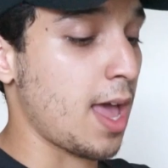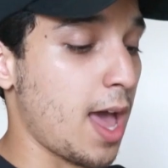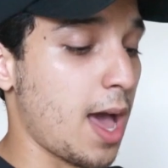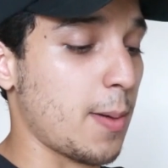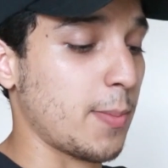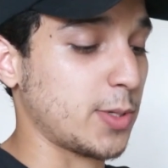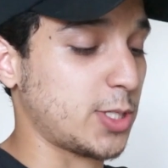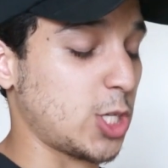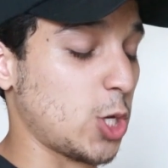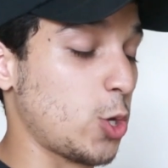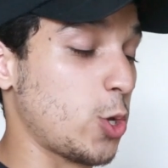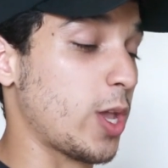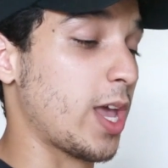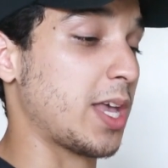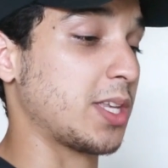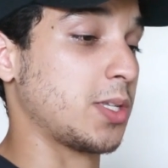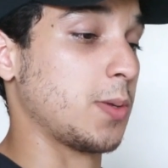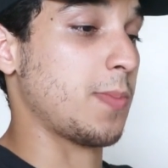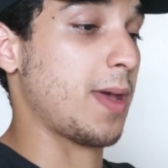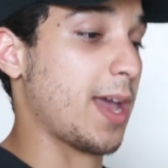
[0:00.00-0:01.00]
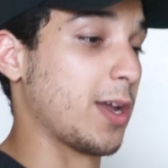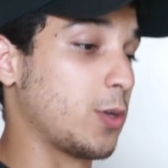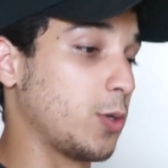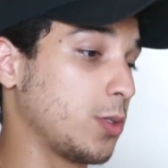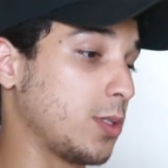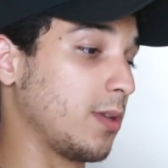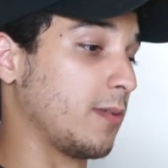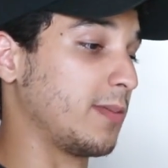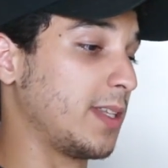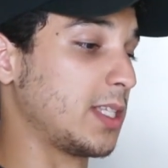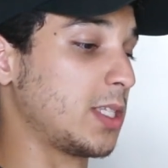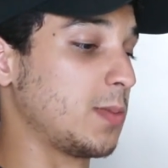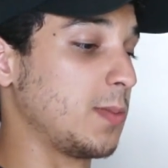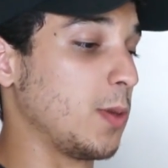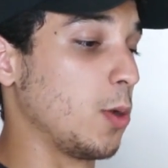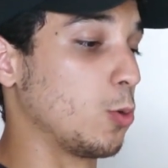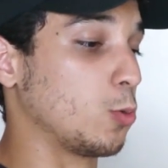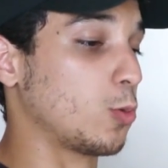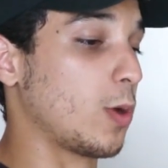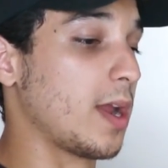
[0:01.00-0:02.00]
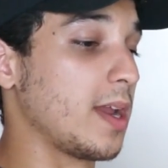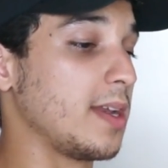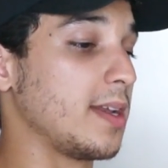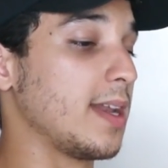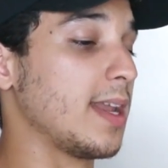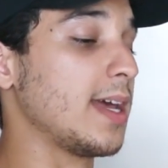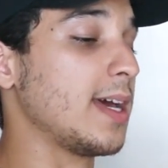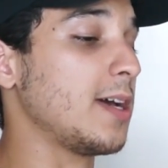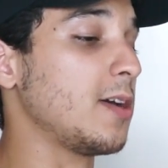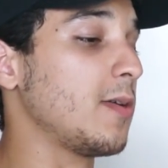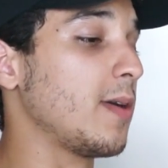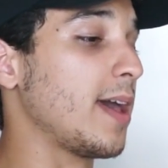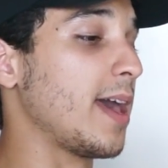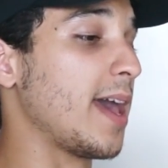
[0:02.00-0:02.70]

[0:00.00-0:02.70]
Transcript: I'm gonna tell you guys the macros of this meal right now.